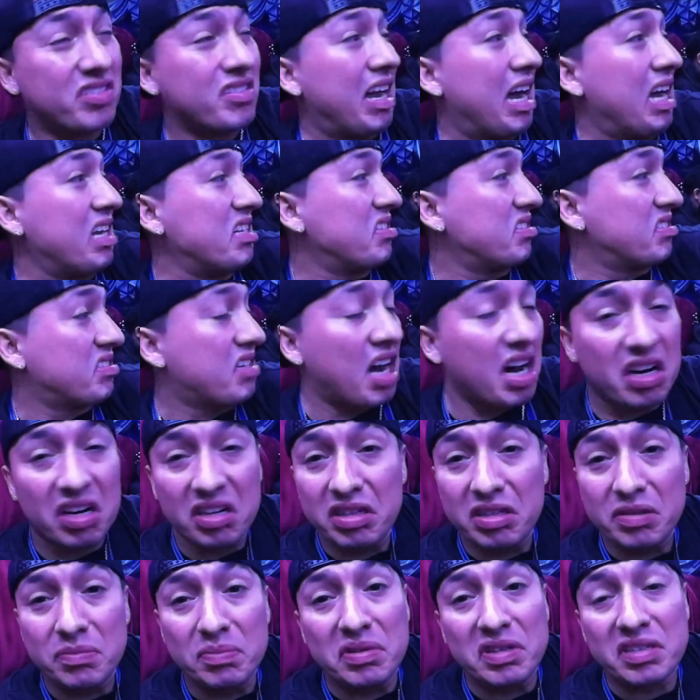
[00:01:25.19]
I just got on
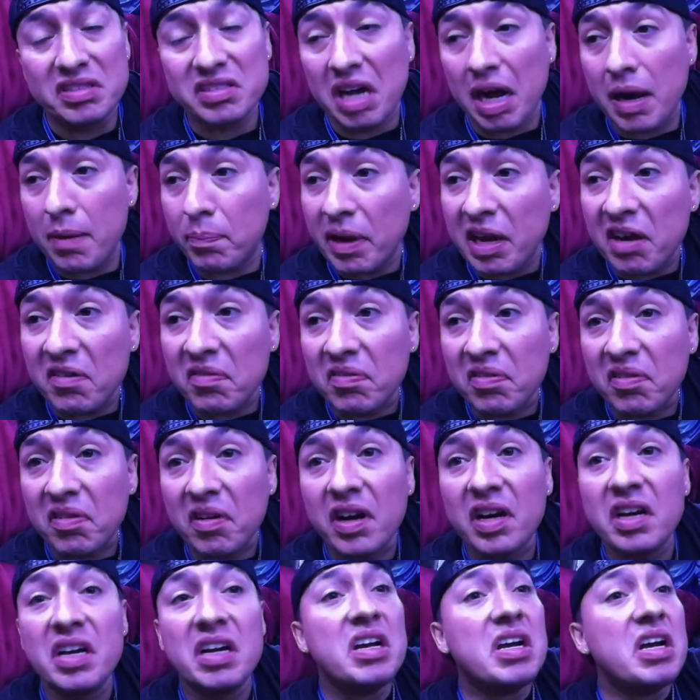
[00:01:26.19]
the bus, I paid for
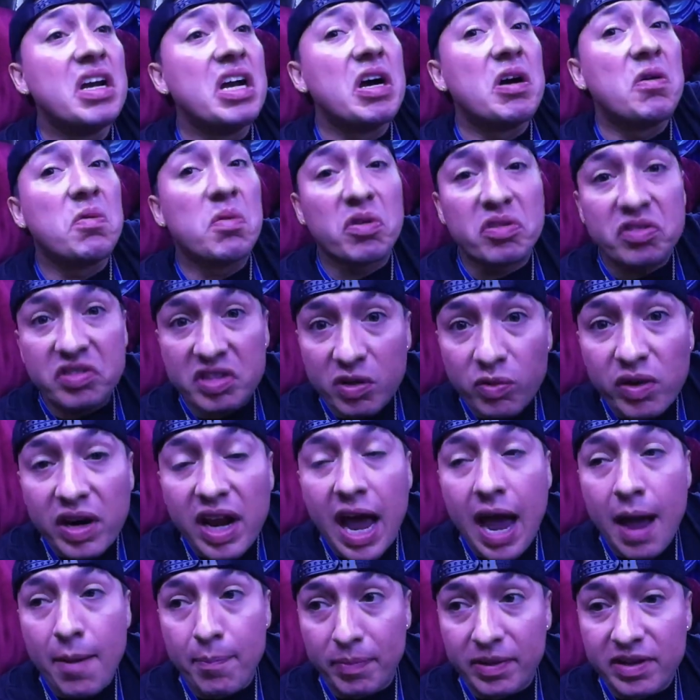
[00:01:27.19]
it, We'll see what
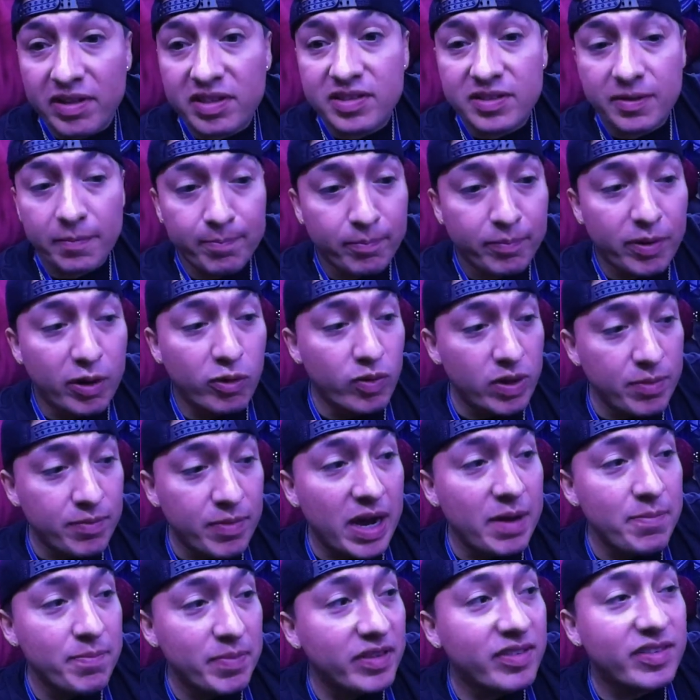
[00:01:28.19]
happens, but we
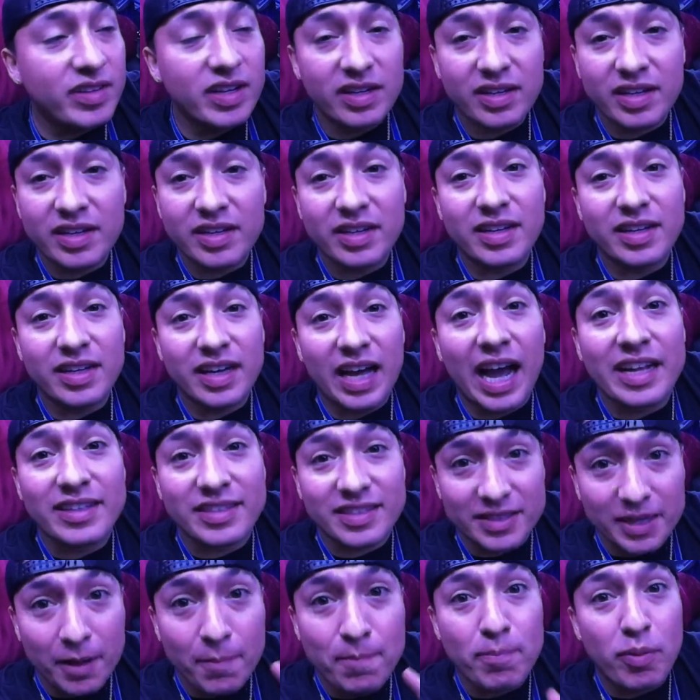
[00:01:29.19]
might be stuck at
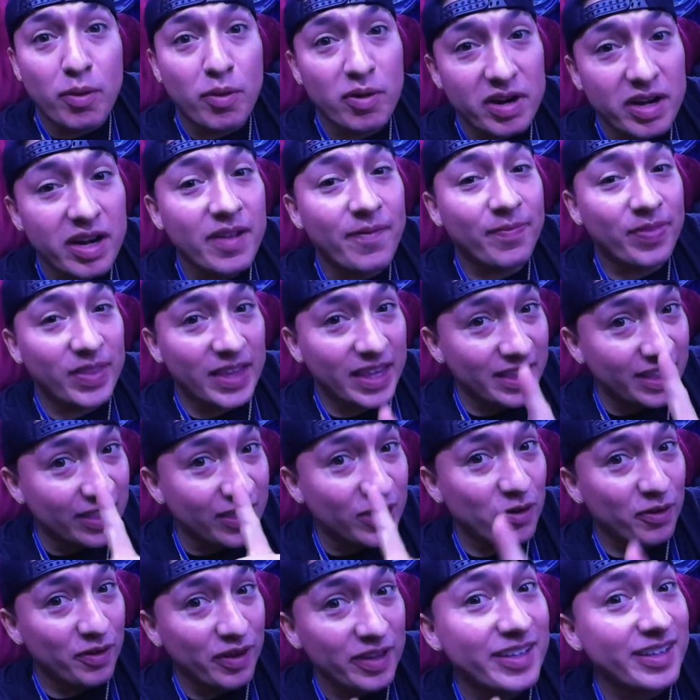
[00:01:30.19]
some point
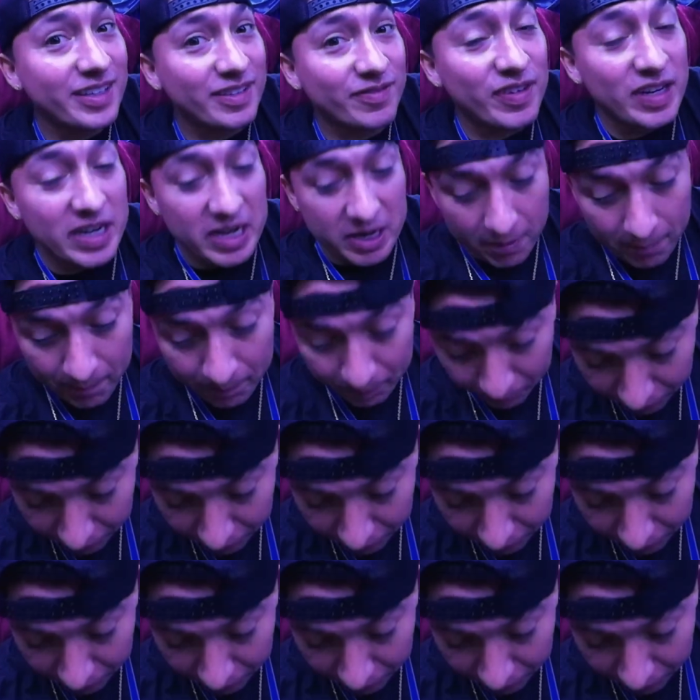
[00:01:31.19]
during this video.